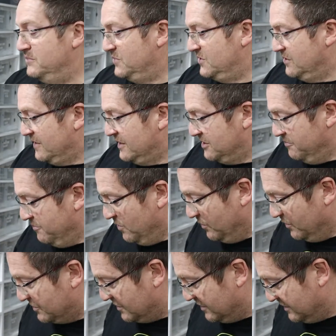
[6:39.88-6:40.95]
So that's
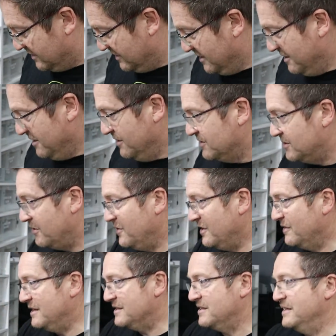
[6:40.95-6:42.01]
important. So I
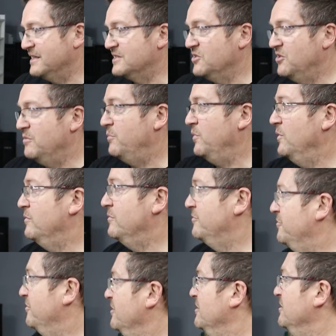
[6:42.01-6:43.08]
think that's an example
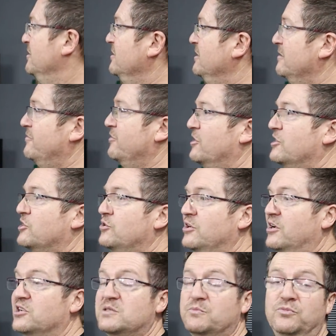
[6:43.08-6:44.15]
of, if you like, good
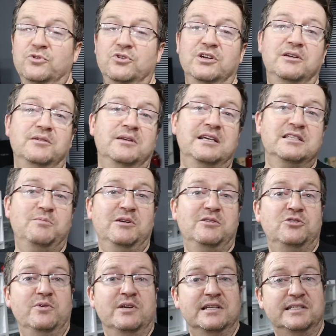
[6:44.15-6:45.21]
husbandry. And as we are
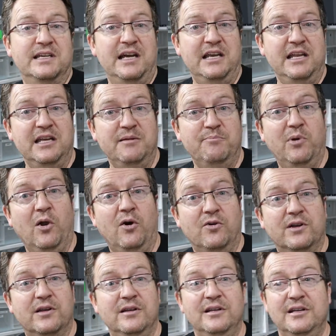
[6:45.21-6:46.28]
doing a daily
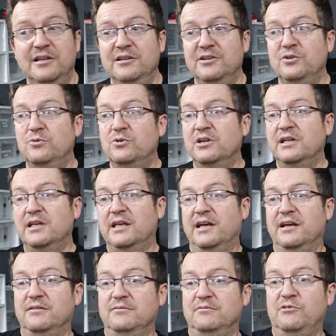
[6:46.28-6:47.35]
blog, you're going to
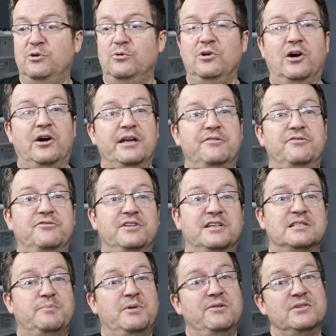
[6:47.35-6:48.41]
get real life
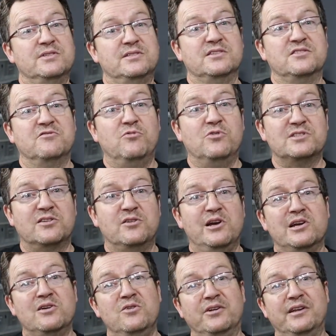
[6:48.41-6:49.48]
experiences of what's
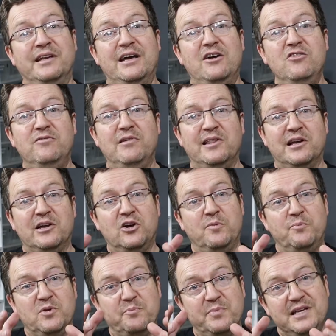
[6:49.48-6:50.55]
going on, and hopefully that'll
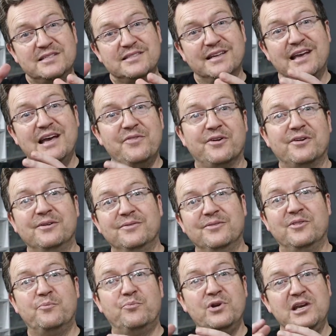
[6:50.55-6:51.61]
help you piece together
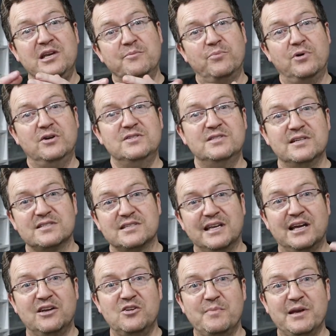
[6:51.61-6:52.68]
the breeding process and
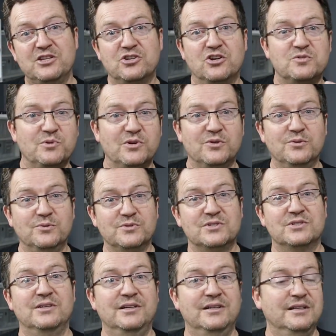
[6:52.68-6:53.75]
how you make judgment
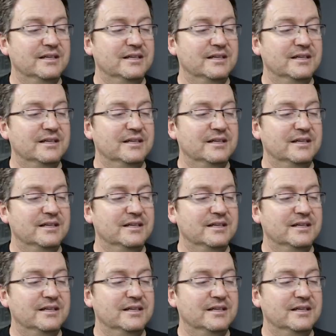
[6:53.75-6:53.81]
calls.